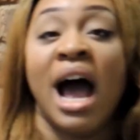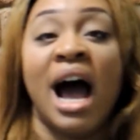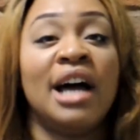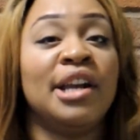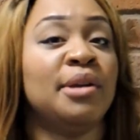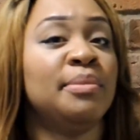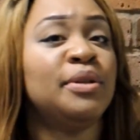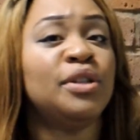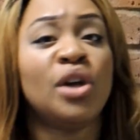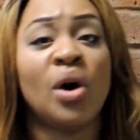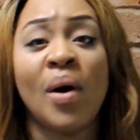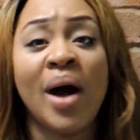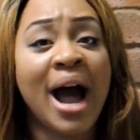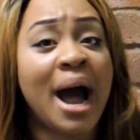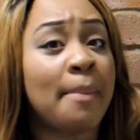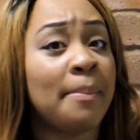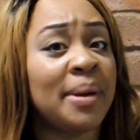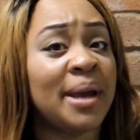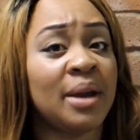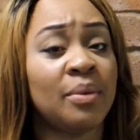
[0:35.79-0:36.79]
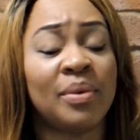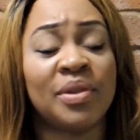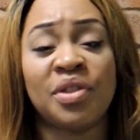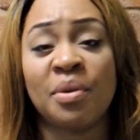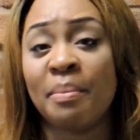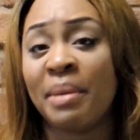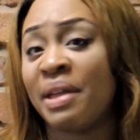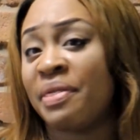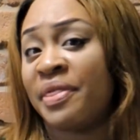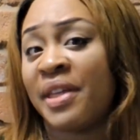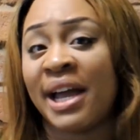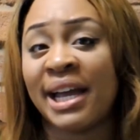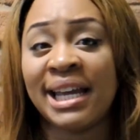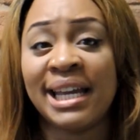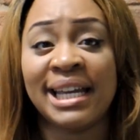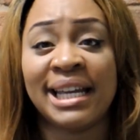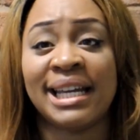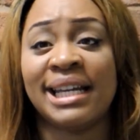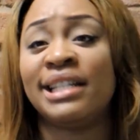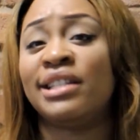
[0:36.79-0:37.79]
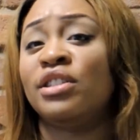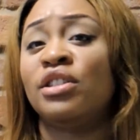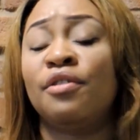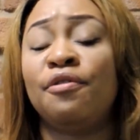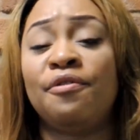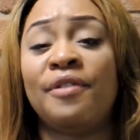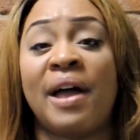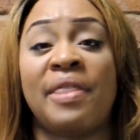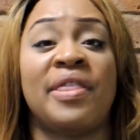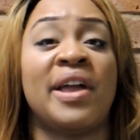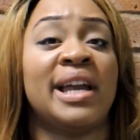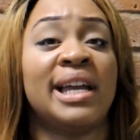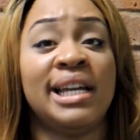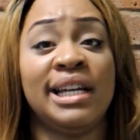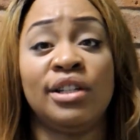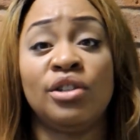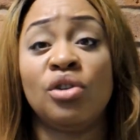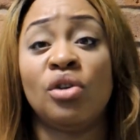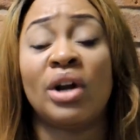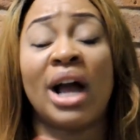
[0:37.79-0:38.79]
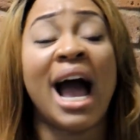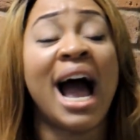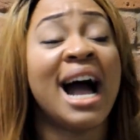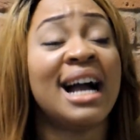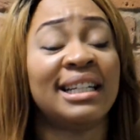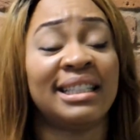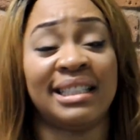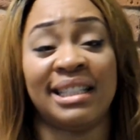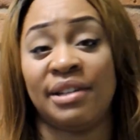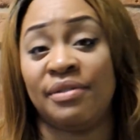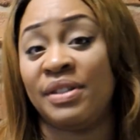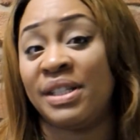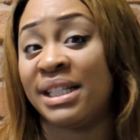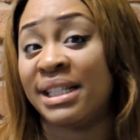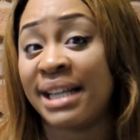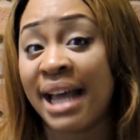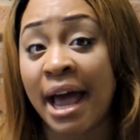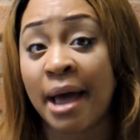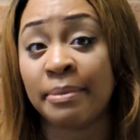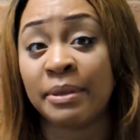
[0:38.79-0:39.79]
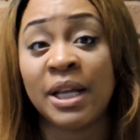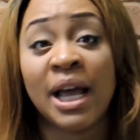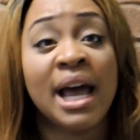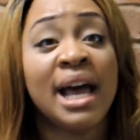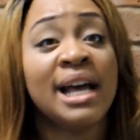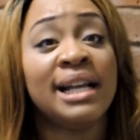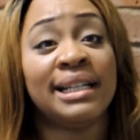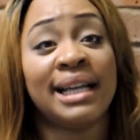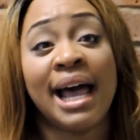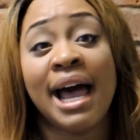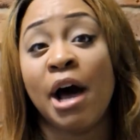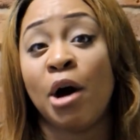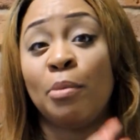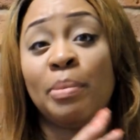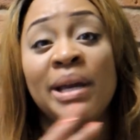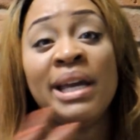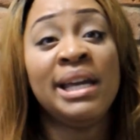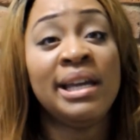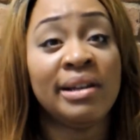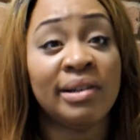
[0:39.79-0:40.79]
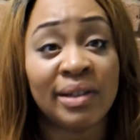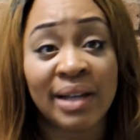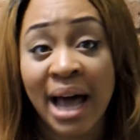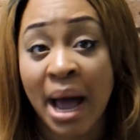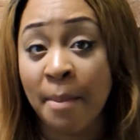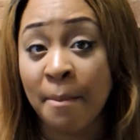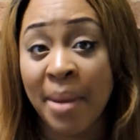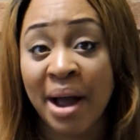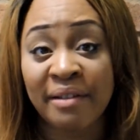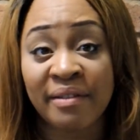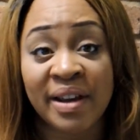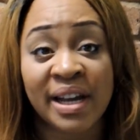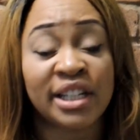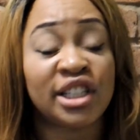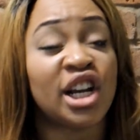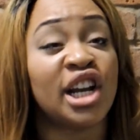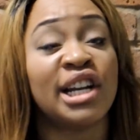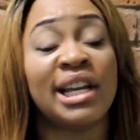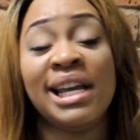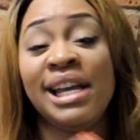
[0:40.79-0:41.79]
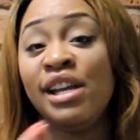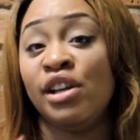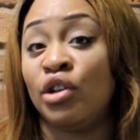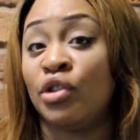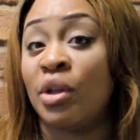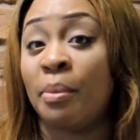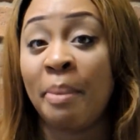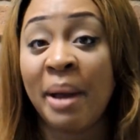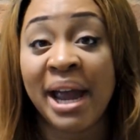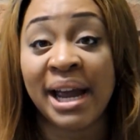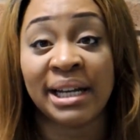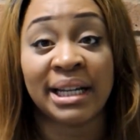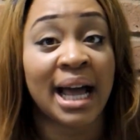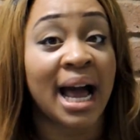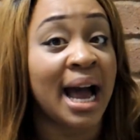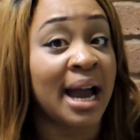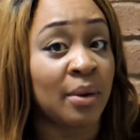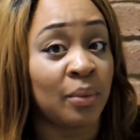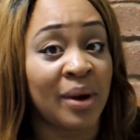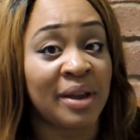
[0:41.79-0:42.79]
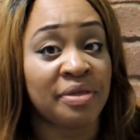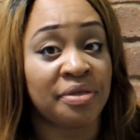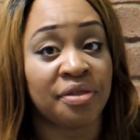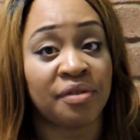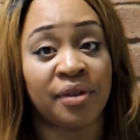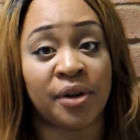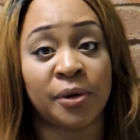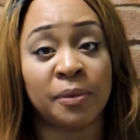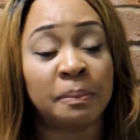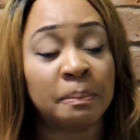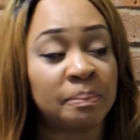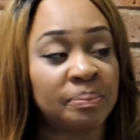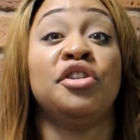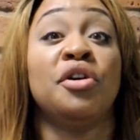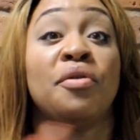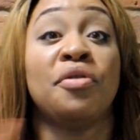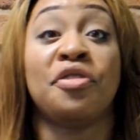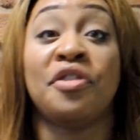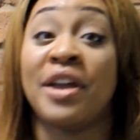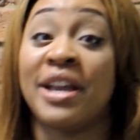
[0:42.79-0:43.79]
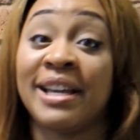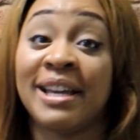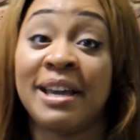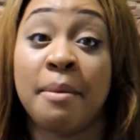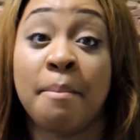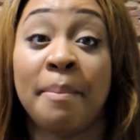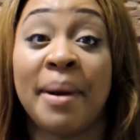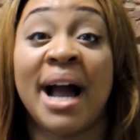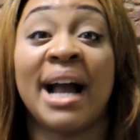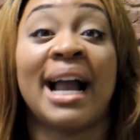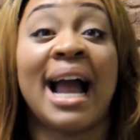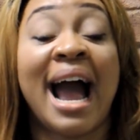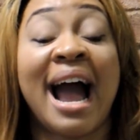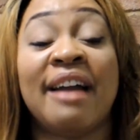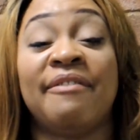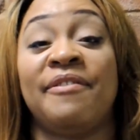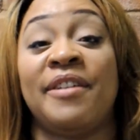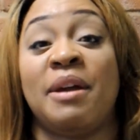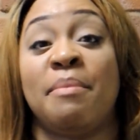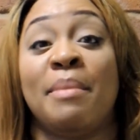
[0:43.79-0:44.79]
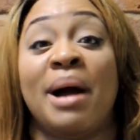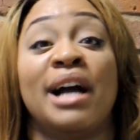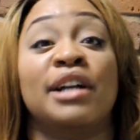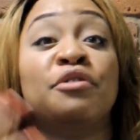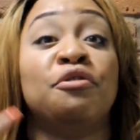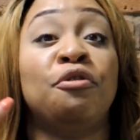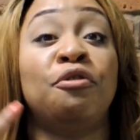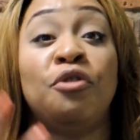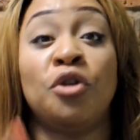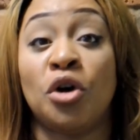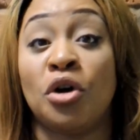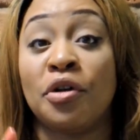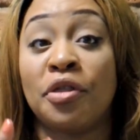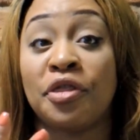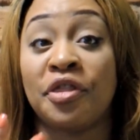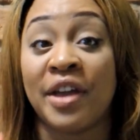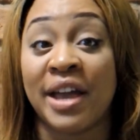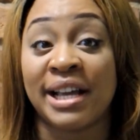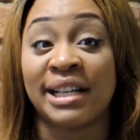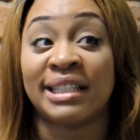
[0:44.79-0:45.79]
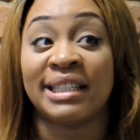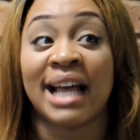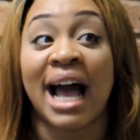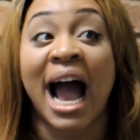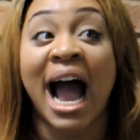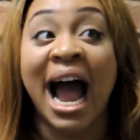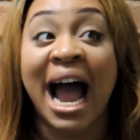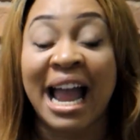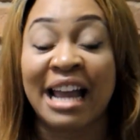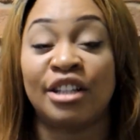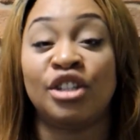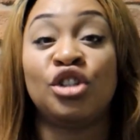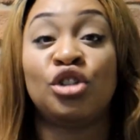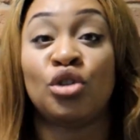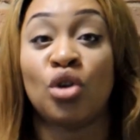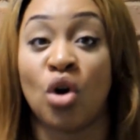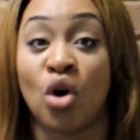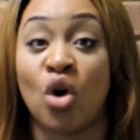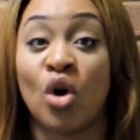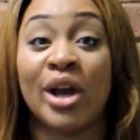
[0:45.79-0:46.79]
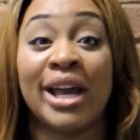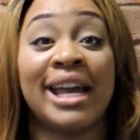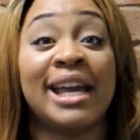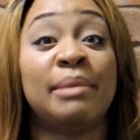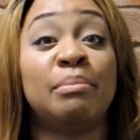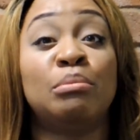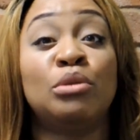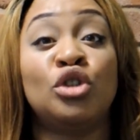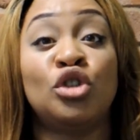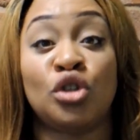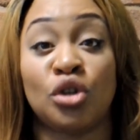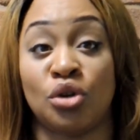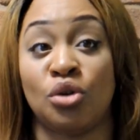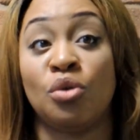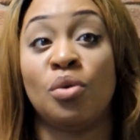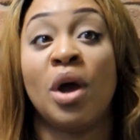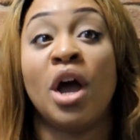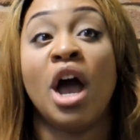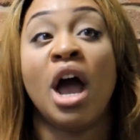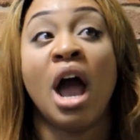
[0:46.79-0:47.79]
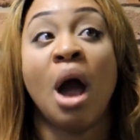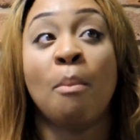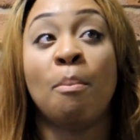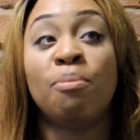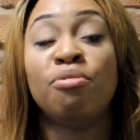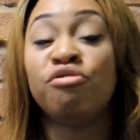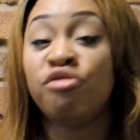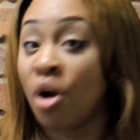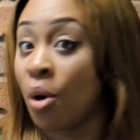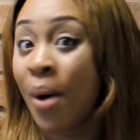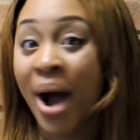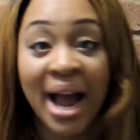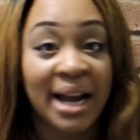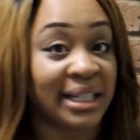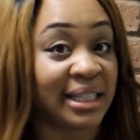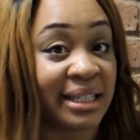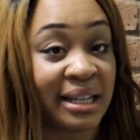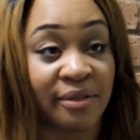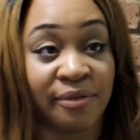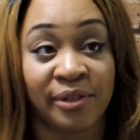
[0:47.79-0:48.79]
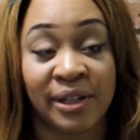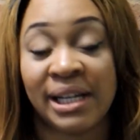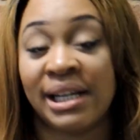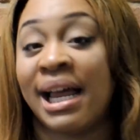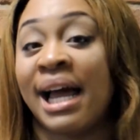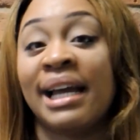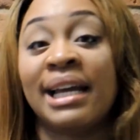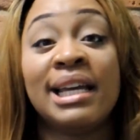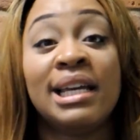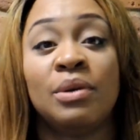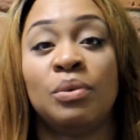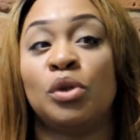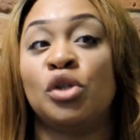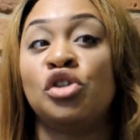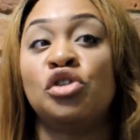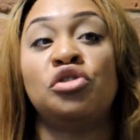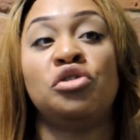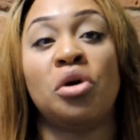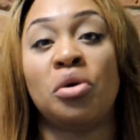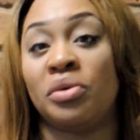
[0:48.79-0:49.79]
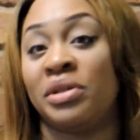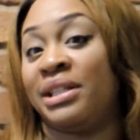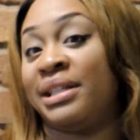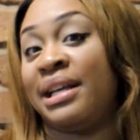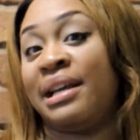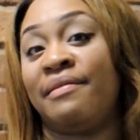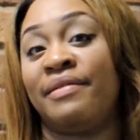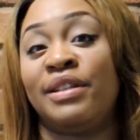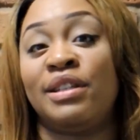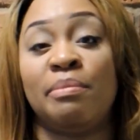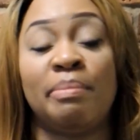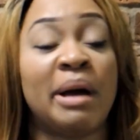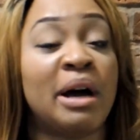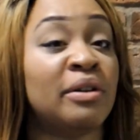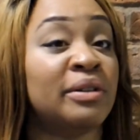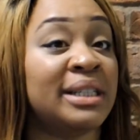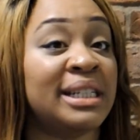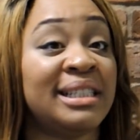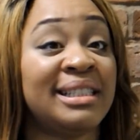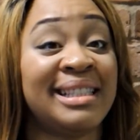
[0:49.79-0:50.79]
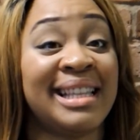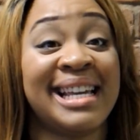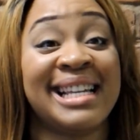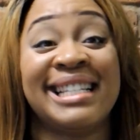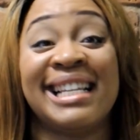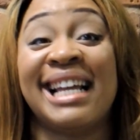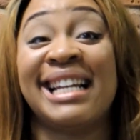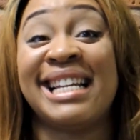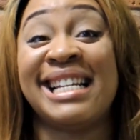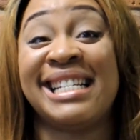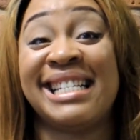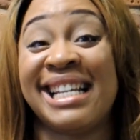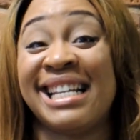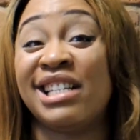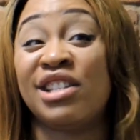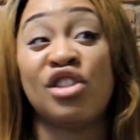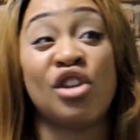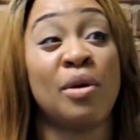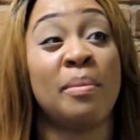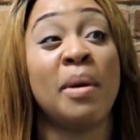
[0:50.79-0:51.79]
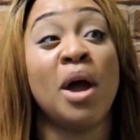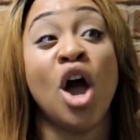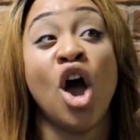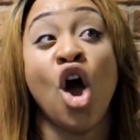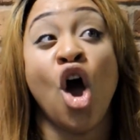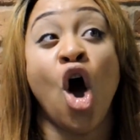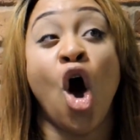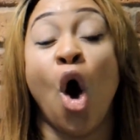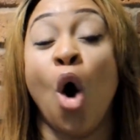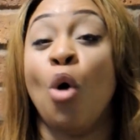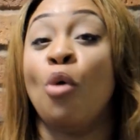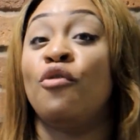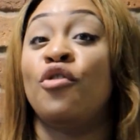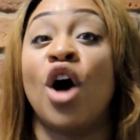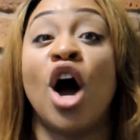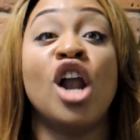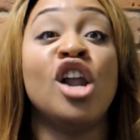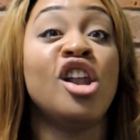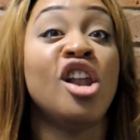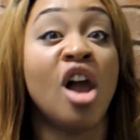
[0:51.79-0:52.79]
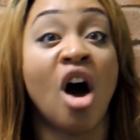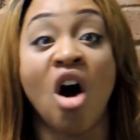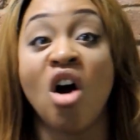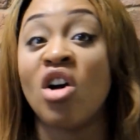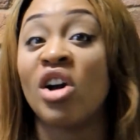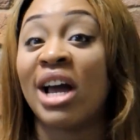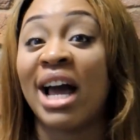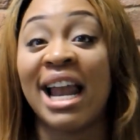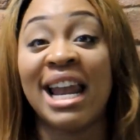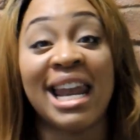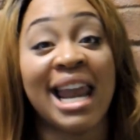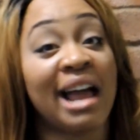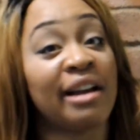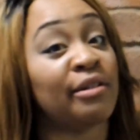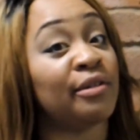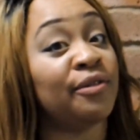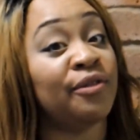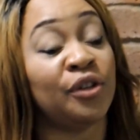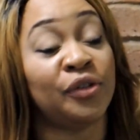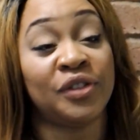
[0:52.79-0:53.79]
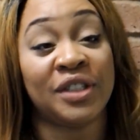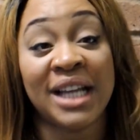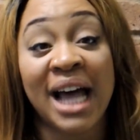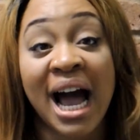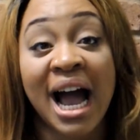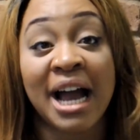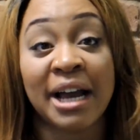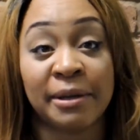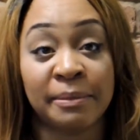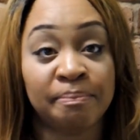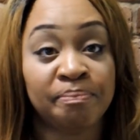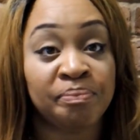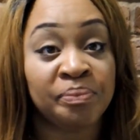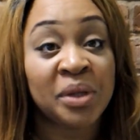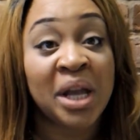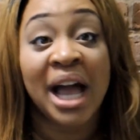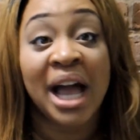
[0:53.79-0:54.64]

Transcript: And I'm so happy with the man that he is, and the fact that he took active steps to help heal our marriage and heal the pain that I went through. And so thinking back, I've earmarked 4 things that I saw him do proactively. Like, he was so serious about these things, and he did them over a long length of time.